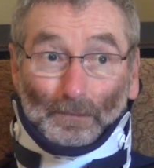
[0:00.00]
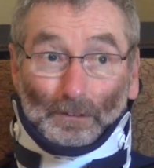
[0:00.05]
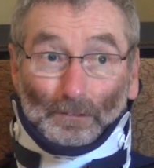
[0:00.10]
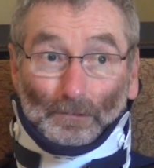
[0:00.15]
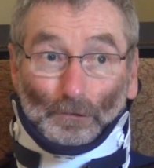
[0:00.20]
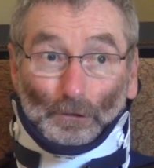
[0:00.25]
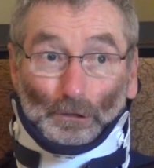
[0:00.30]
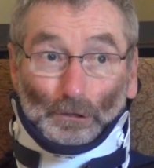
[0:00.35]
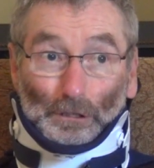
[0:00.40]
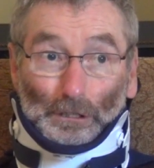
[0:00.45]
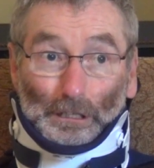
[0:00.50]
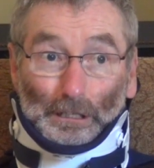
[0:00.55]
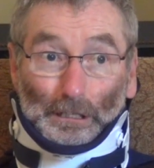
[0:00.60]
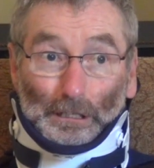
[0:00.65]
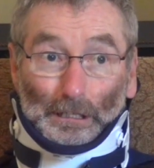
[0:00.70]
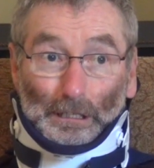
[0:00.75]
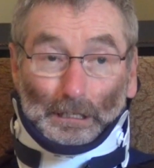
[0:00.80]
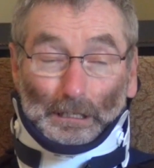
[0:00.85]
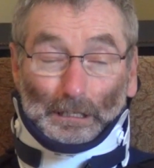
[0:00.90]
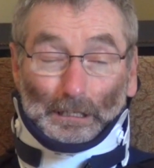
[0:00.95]
for
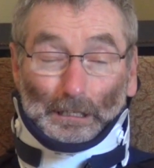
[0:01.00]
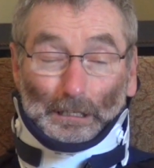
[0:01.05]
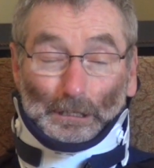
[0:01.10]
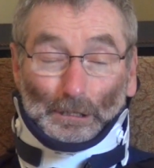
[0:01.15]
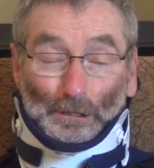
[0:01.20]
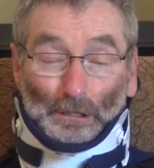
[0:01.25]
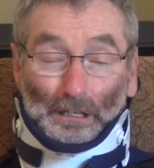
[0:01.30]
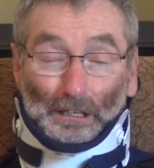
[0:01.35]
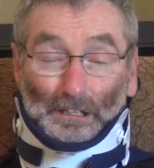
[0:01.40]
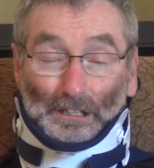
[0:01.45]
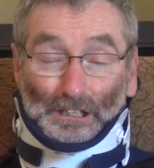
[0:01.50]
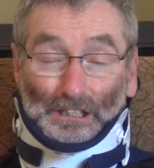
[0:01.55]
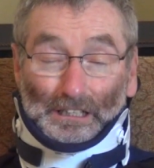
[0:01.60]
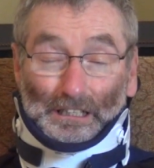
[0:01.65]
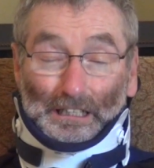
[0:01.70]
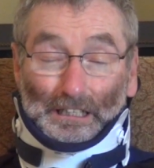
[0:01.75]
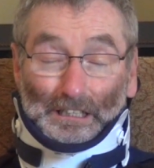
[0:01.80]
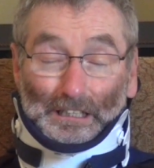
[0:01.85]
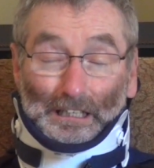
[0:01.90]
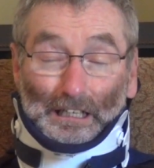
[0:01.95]
the United
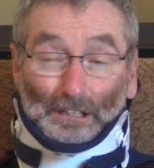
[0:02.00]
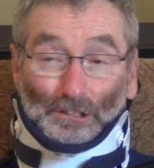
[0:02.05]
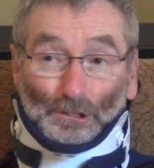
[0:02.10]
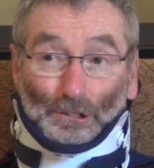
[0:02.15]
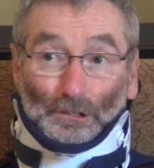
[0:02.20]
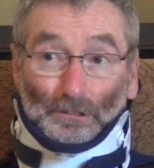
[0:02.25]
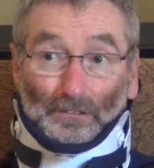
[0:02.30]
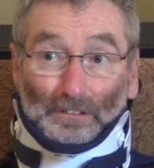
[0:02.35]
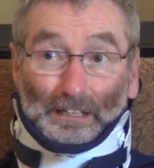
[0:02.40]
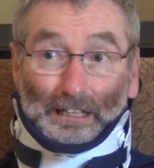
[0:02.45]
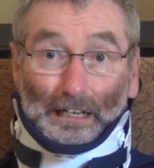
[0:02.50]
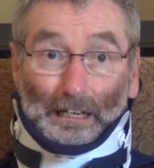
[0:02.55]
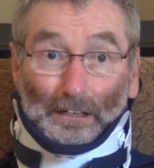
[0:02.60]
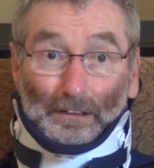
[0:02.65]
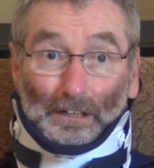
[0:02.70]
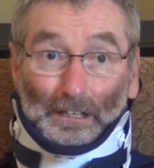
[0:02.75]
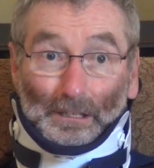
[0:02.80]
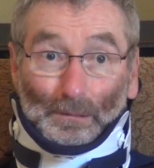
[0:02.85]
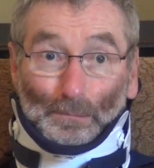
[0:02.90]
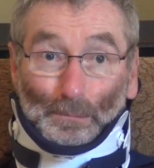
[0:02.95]
States Council of
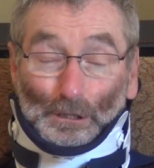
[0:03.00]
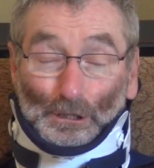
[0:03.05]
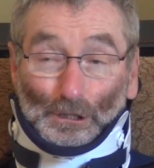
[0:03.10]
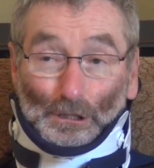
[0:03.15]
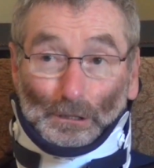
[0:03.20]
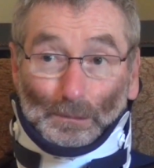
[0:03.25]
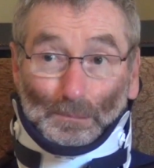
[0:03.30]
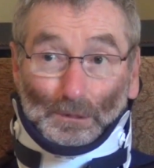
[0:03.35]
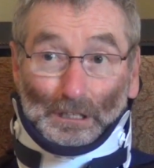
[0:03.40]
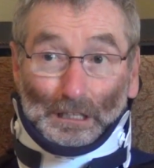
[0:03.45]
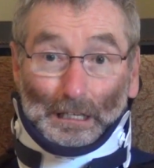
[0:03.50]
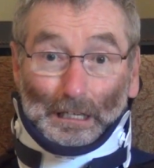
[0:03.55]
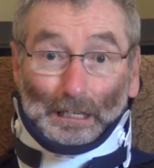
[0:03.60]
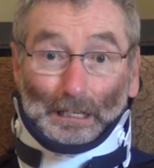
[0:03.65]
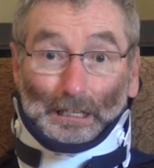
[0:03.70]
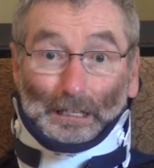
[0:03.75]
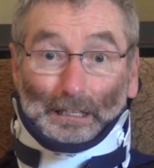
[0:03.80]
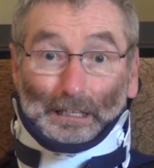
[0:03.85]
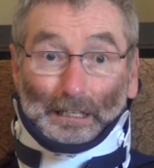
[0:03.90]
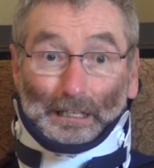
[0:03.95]
Catholic Bishops,
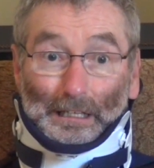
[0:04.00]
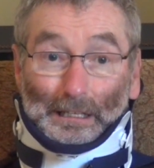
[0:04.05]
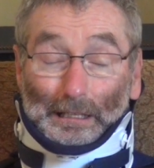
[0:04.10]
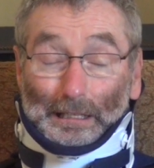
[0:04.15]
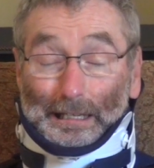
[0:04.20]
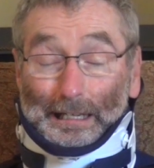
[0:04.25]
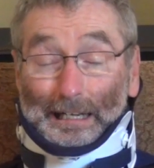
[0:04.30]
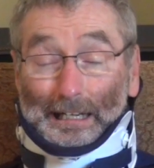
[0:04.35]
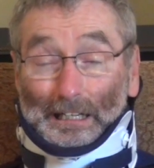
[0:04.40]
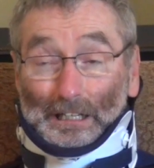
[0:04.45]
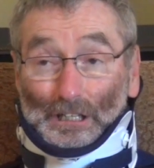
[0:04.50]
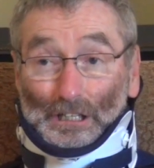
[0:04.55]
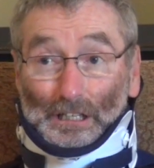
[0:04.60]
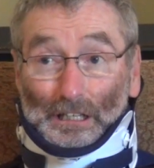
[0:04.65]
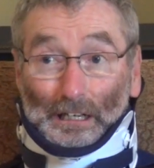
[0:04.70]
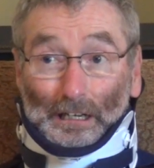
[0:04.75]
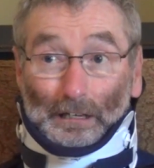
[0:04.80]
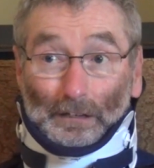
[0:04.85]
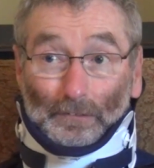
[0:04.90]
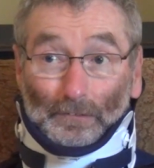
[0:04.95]
the
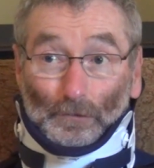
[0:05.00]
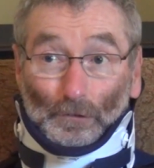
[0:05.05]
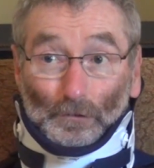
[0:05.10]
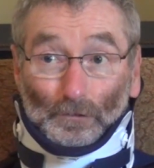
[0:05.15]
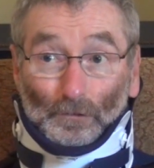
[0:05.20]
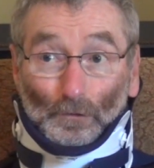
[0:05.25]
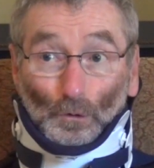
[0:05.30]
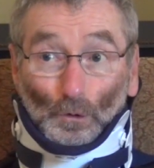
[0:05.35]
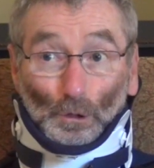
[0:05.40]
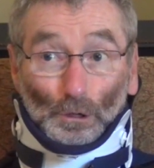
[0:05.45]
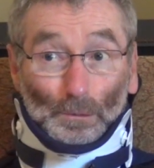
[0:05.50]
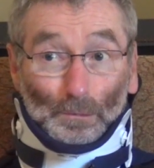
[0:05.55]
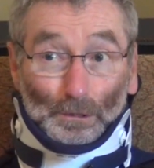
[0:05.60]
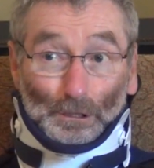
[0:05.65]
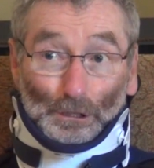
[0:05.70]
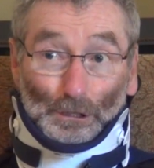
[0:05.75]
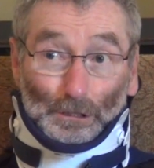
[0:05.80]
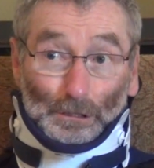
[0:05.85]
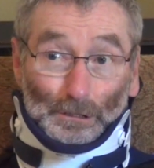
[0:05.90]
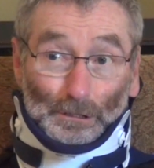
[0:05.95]
liaison for foreign
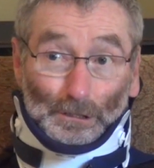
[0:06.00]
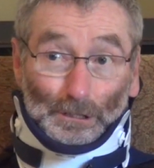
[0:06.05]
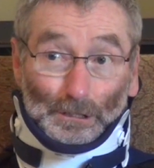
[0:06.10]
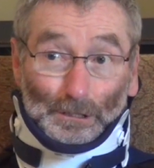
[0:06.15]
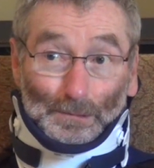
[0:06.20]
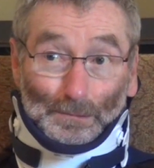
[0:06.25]
missions.